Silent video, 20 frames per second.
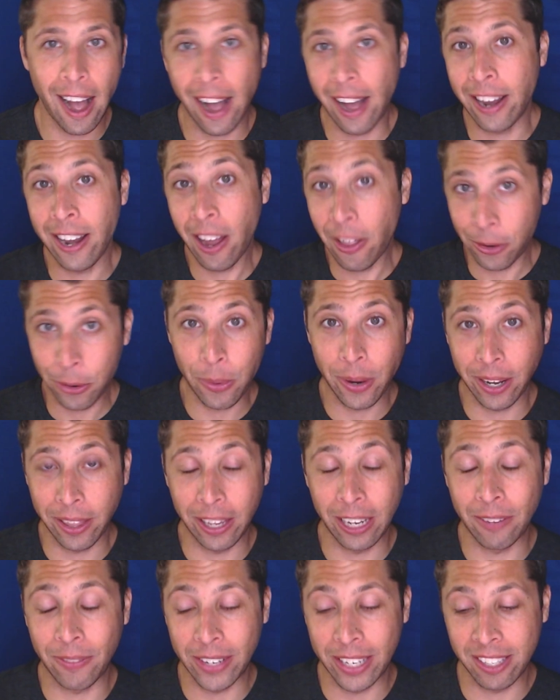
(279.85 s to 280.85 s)
Another way to
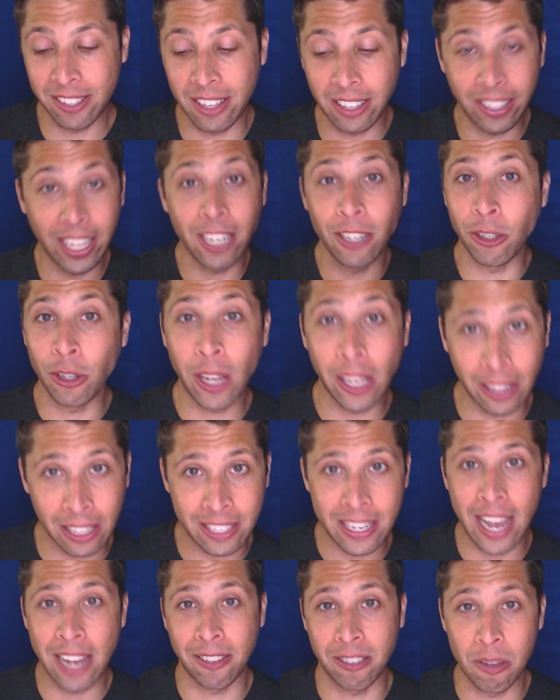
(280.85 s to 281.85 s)
think of it is the later you get in the
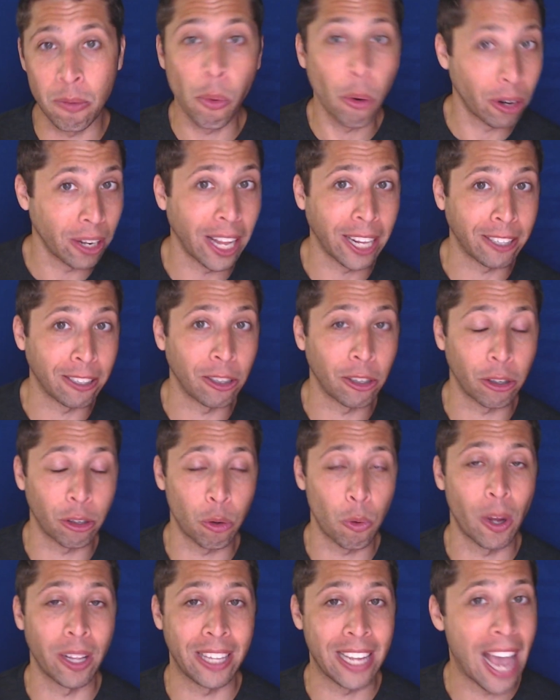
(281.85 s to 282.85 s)
test, the more likely they're going
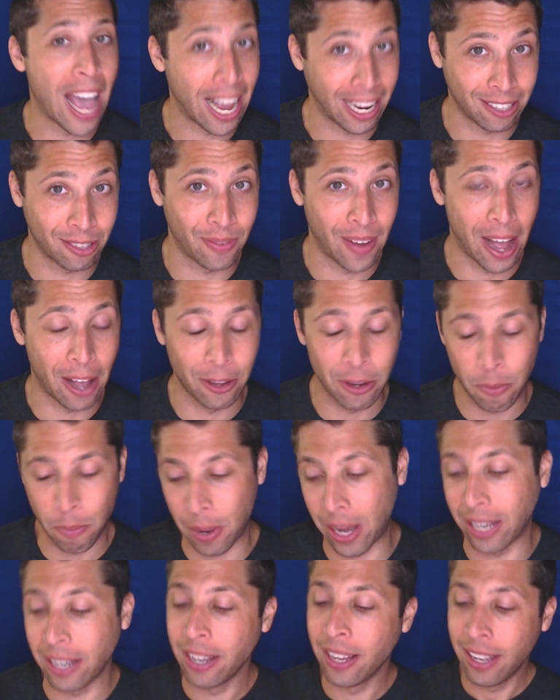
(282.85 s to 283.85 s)
to want the X value,
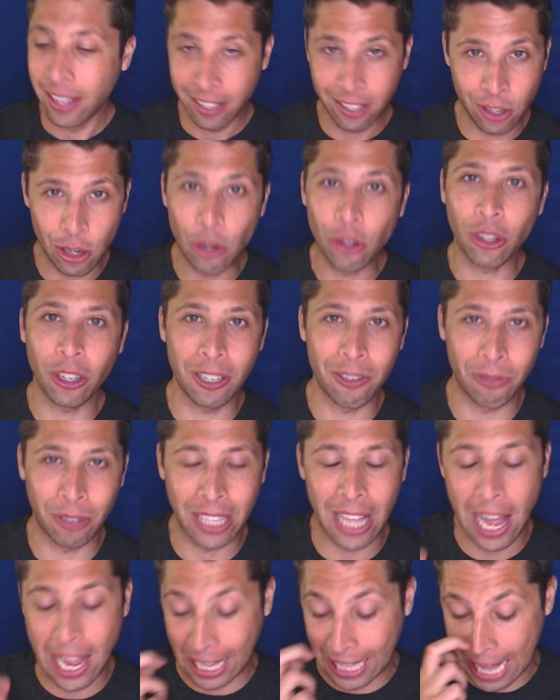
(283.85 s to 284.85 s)
but you shouldn't
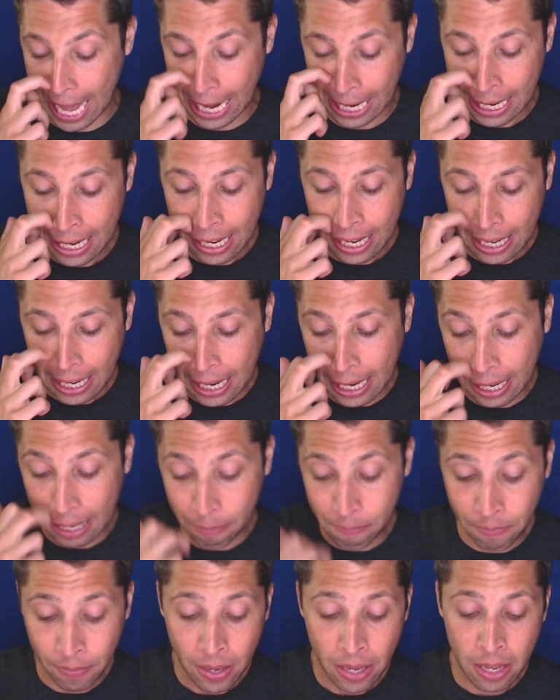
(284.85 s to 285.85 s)
rely on that.
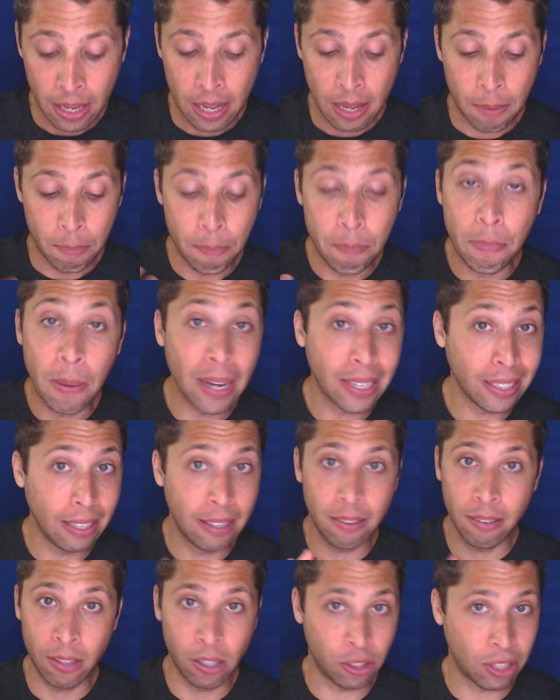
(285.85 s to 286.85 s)
But
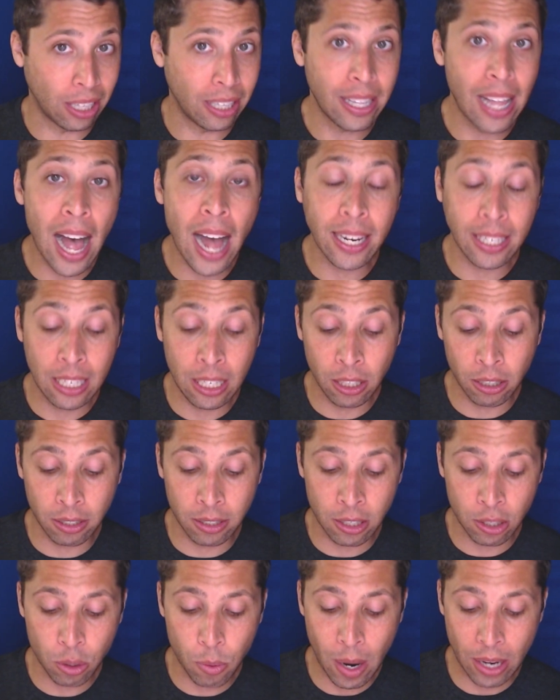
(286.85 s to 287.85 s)
there's a lot here in
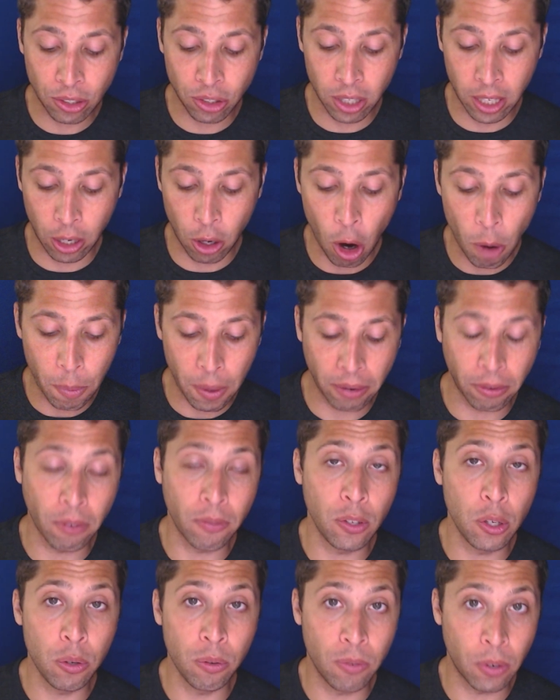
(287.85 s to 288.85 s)
this question. I hope I
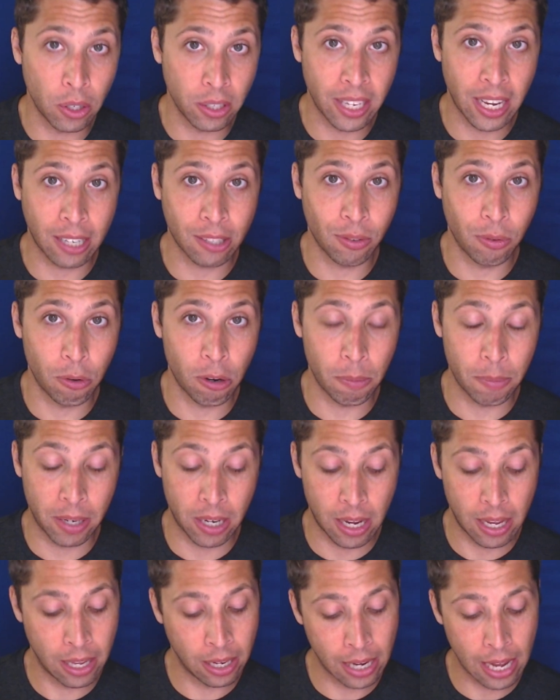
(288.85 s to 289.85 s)
reviewed vertex form in
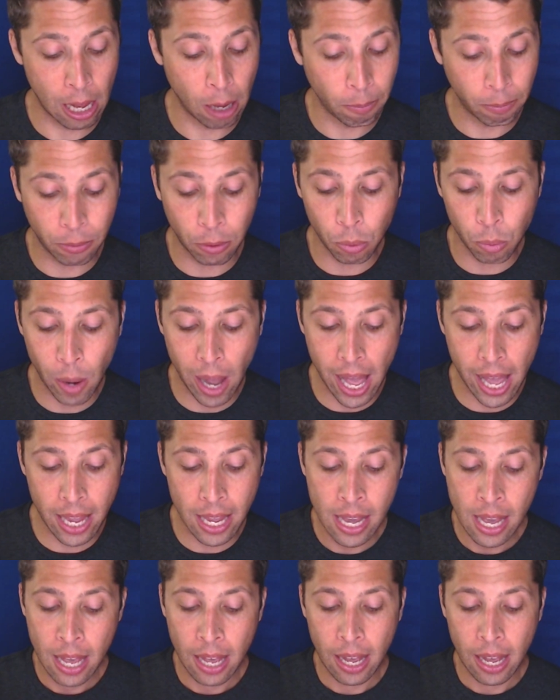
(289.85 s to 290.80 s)
a helpful way.